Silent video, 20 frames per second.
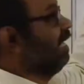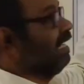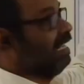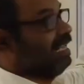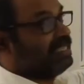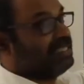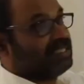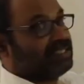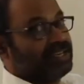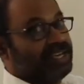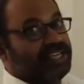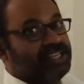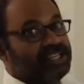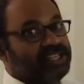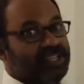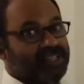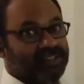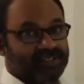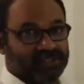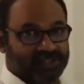
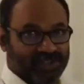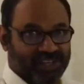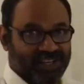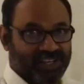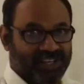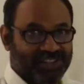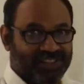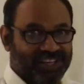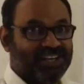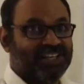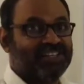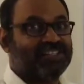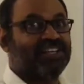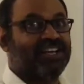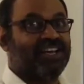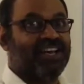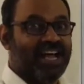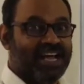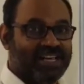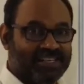illustration 3. That is the
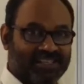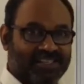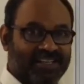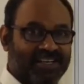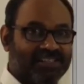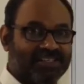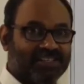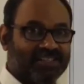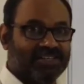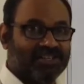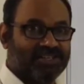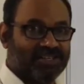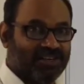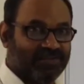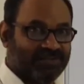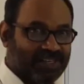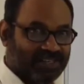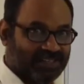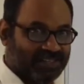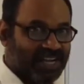last illustration
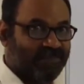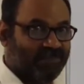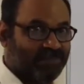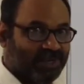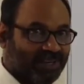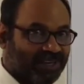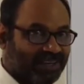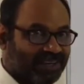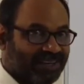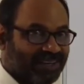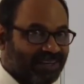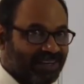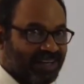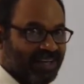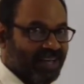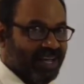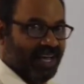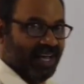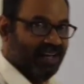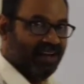of the chapter.
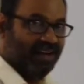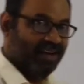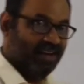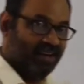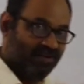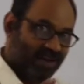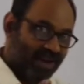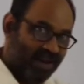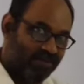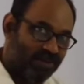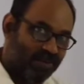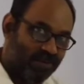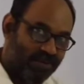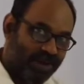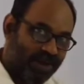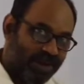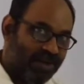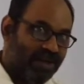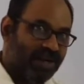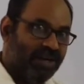And we are
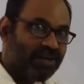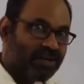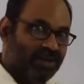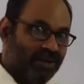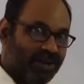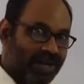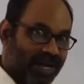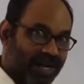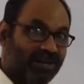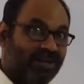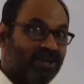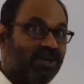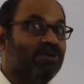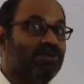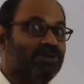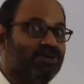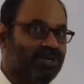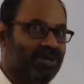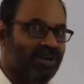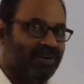moving to
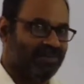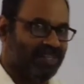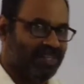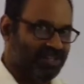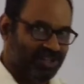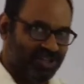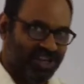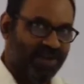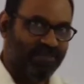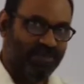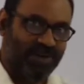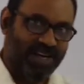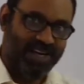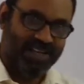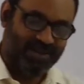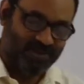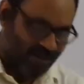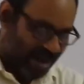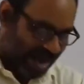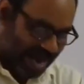conclusion of this chapter
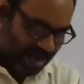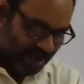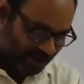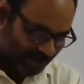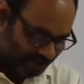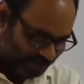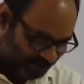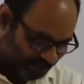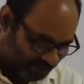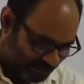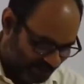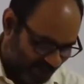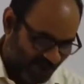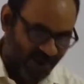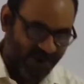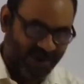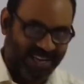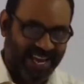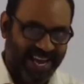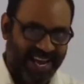as well.
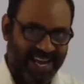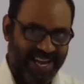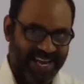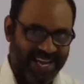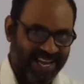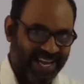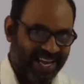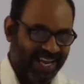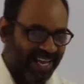Okay.